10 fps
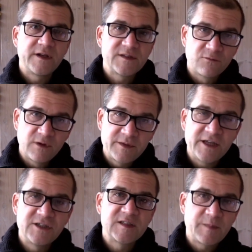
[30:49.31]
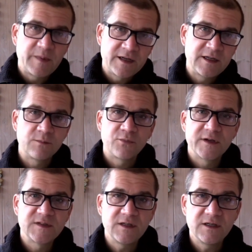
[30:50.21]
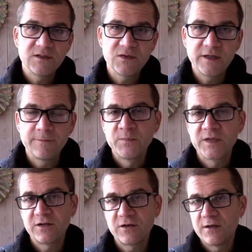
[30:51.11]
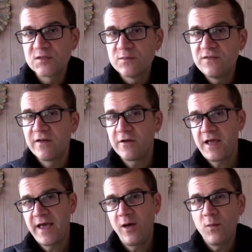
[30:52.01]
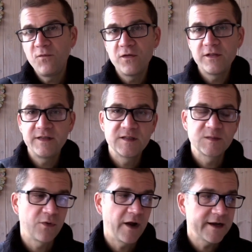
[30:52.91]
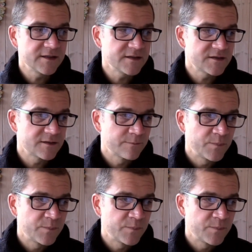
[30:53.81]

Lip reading: the rib cage expanding and pressing into it, can also be very helpful in this practice.